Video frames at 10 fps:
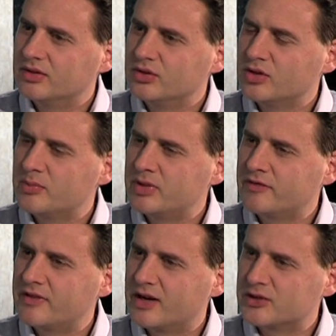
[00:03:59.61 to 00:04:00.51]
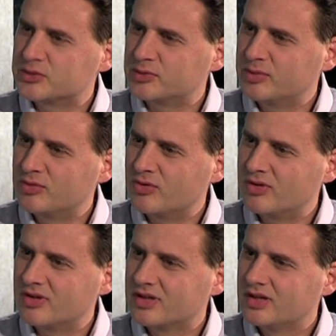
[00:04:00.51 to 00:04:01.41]
You're a big fan of the Supreme
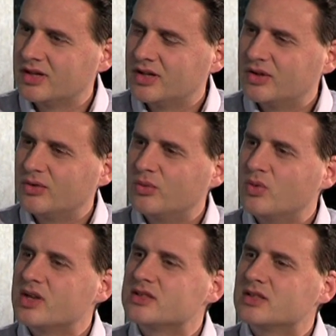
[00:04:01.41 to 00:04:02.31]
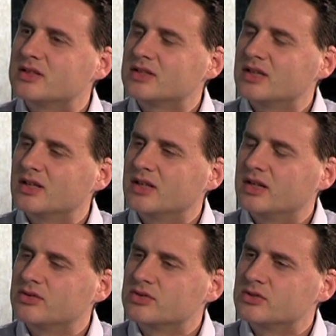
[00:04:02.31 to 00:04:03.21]
Court. What is it that
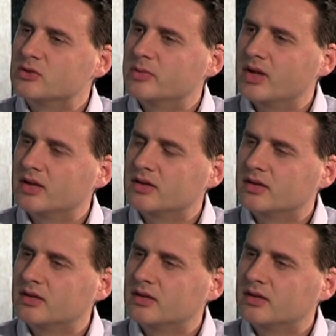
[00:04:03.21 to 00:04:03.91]
interests you about it?